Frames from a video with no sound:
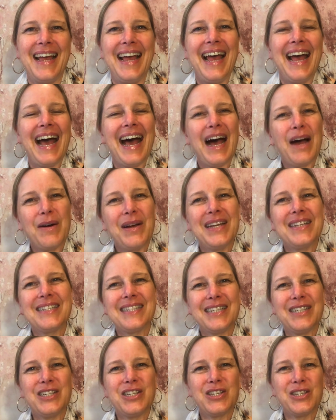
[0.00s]
How has
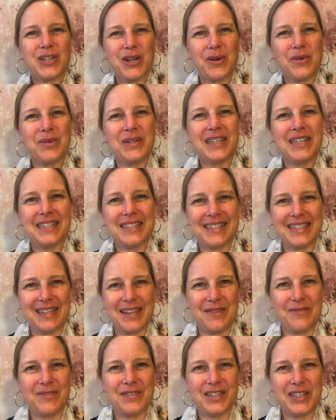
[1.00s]
He shown His
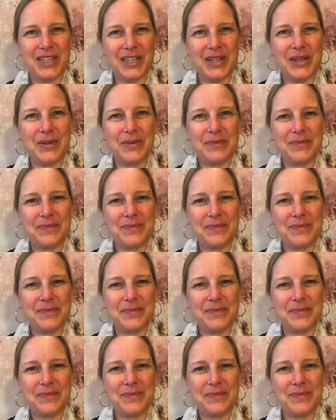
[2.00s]
love to you?